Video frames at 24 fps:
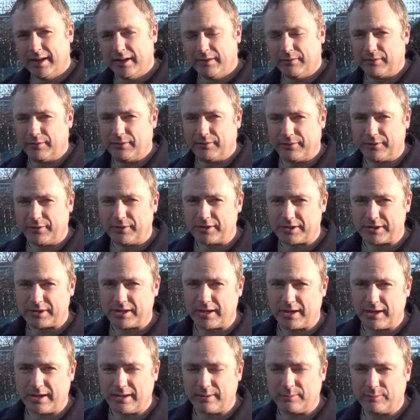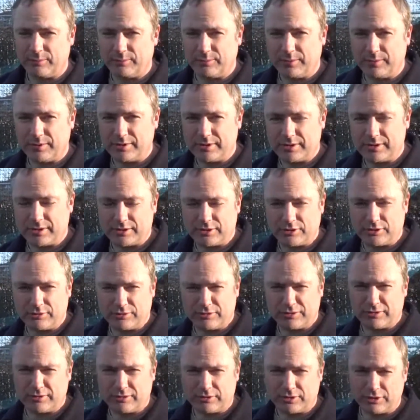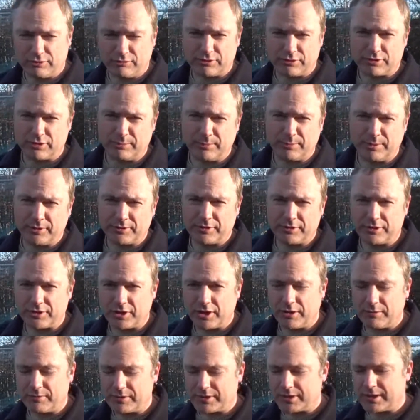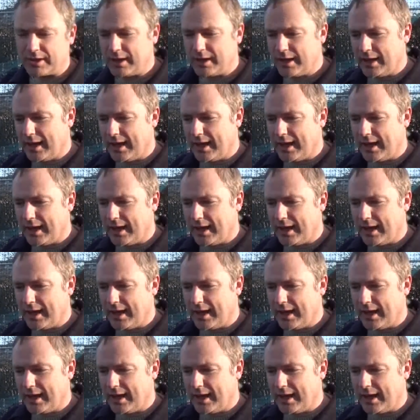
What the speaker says: for the first time was Jerusalem artichokes.